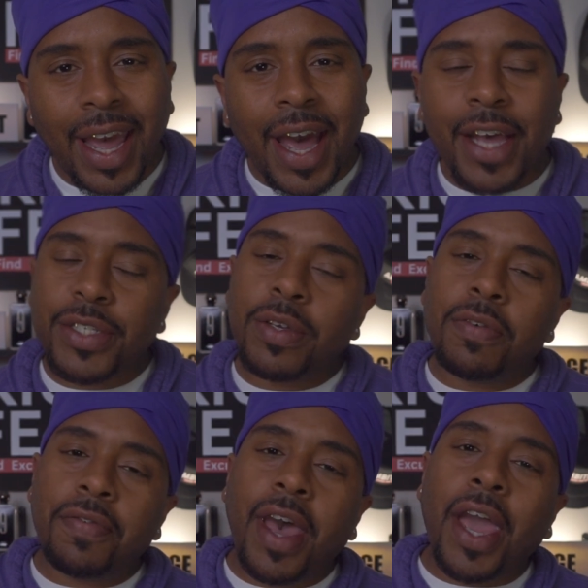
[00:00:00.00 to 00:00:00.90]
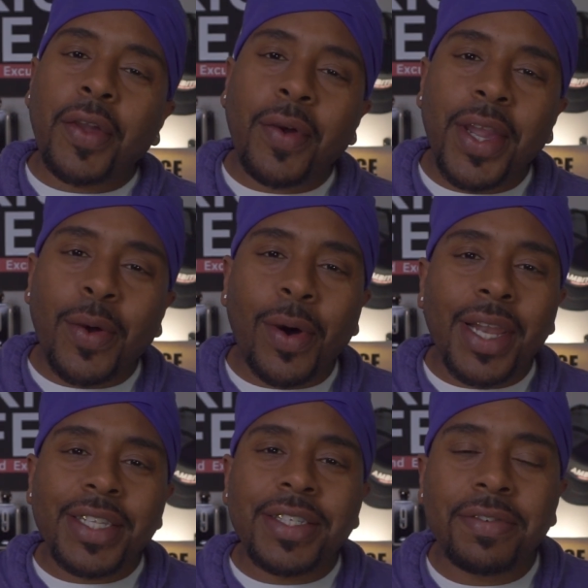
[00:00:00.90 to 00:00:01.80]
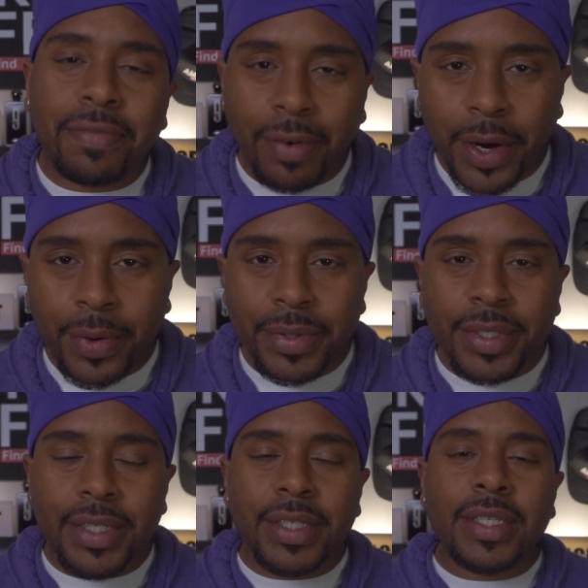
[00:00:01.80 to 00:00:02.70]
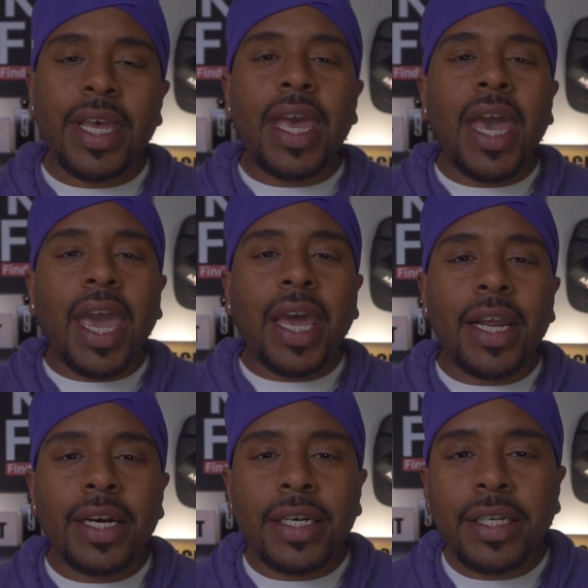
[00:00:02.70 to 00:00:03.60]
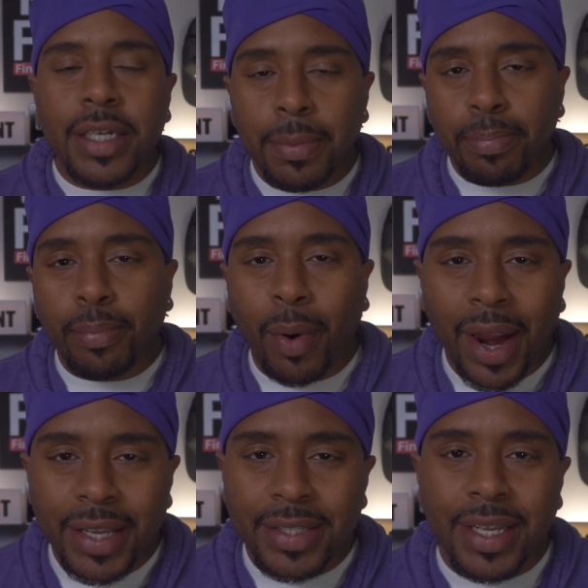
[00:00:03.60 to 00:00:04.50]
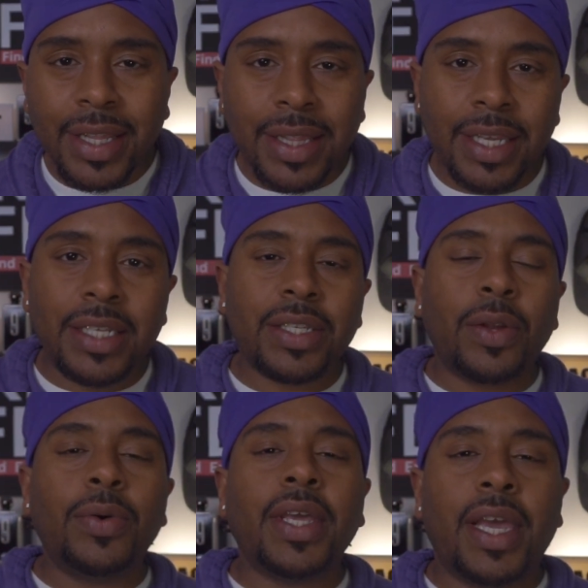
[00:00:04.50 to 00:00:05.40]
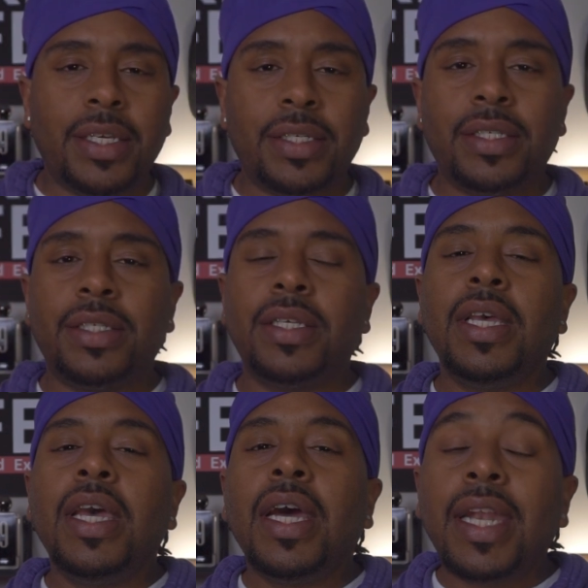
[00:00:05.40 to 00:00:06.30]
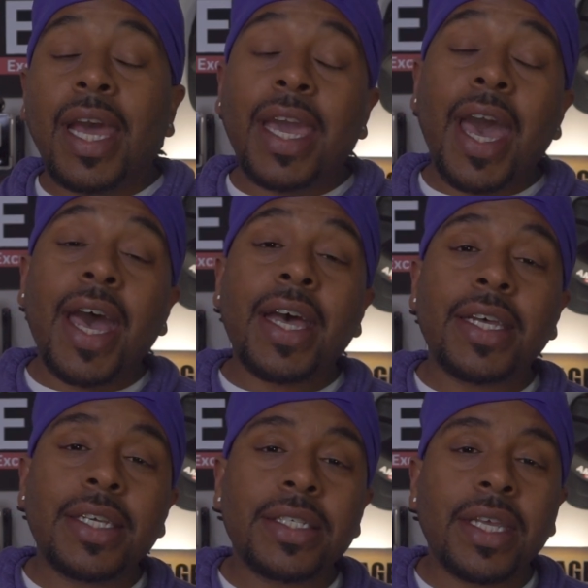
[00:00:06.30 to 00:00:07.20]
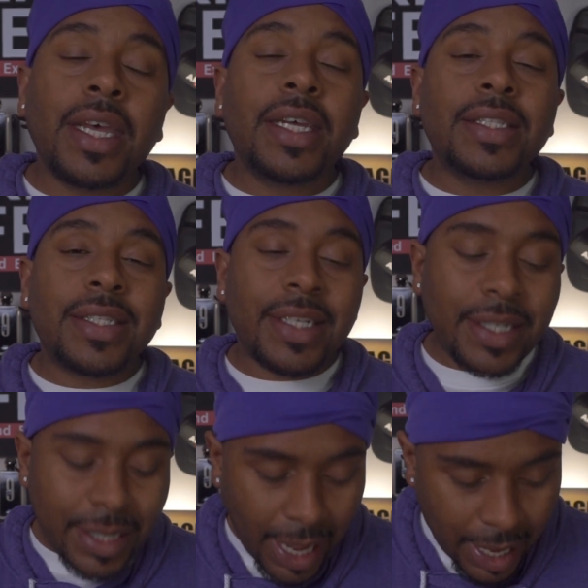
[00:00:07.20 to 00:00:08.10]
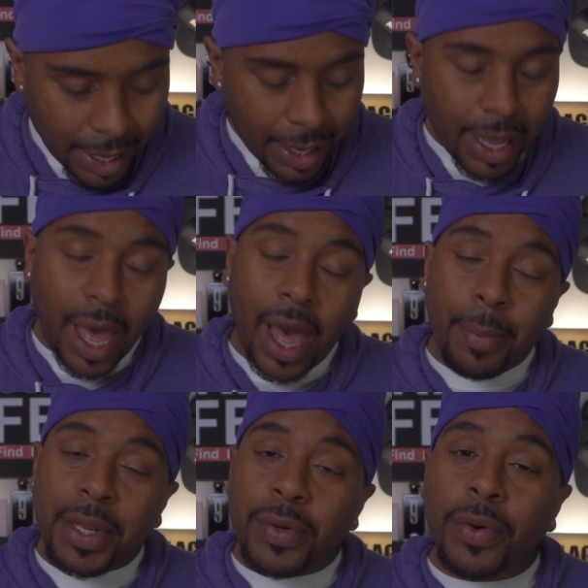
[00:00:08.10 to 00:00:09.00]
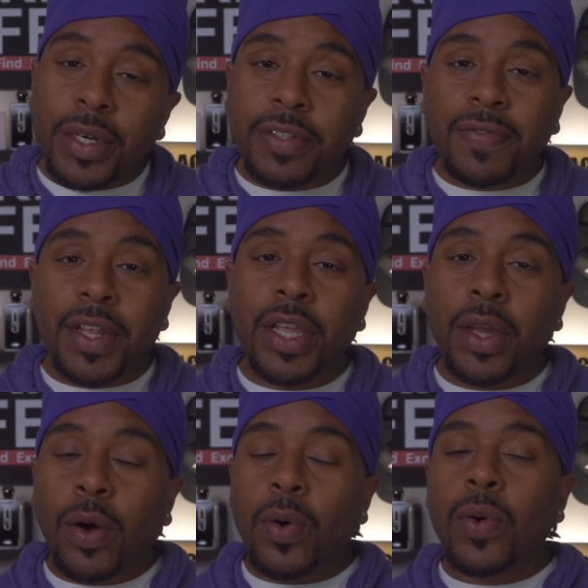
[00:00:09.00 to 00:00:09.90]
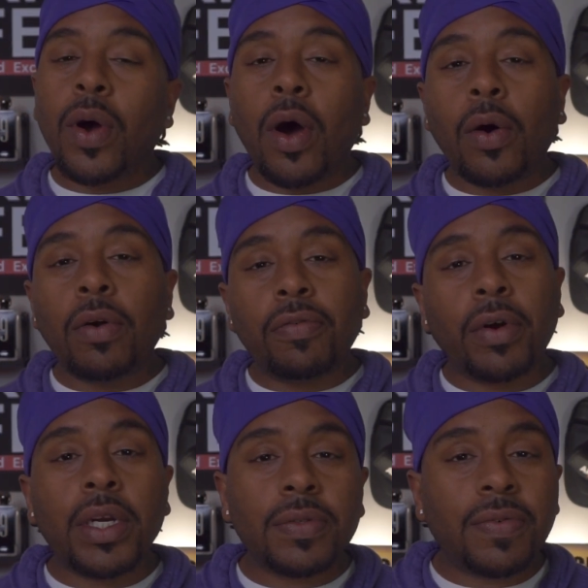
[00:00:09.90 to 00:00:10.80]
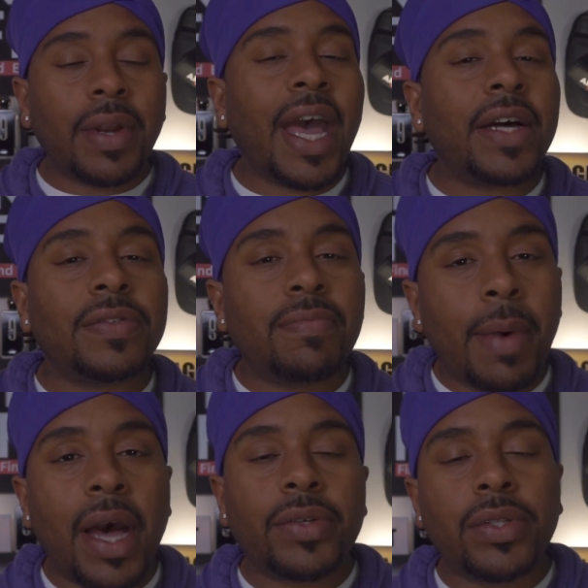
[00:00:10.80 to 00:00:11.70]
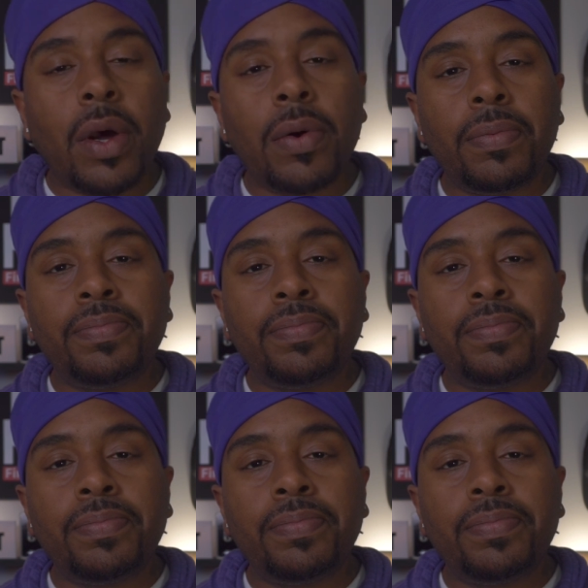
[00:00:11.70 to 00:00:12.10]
guys, you can find great quality fragrances at a good price at these locations. Now guys, today I'll be doing this video on a fragrance from the House of Milestone.